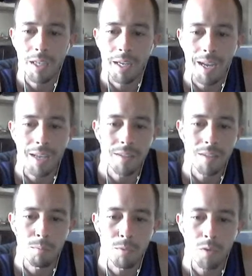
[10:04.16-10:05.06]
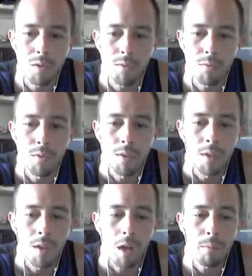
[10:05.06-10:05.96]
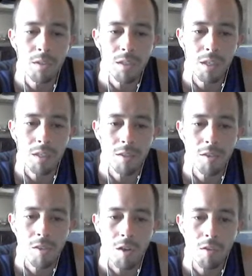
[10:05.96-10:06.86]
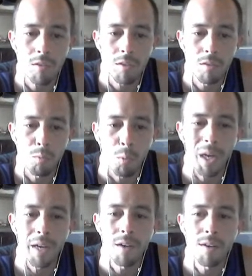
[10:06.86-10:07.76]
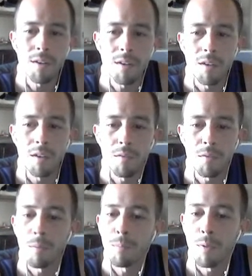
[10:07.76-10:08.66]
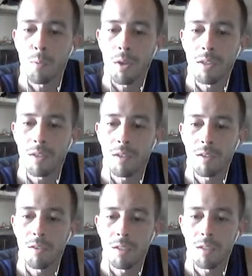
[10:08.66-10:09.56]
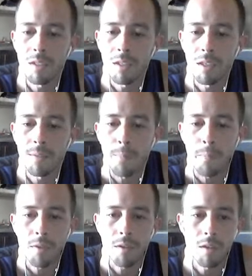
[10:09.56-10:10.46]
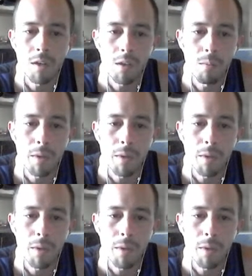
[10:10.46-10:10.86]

they had some sort of almost like salt wear from the winter. You can see along the